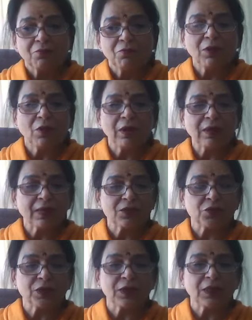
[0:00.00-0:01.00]
We all
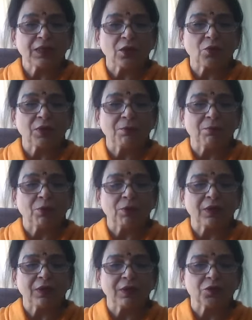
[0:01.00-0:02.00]
can see that how
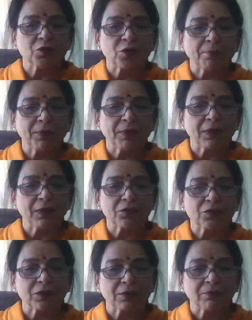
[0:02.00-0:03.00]
important this topic
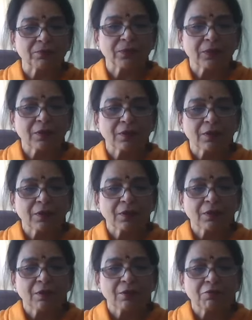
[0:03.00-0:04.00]
is
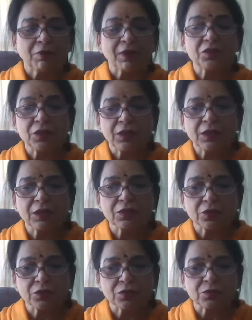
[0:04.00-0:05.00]
for a serious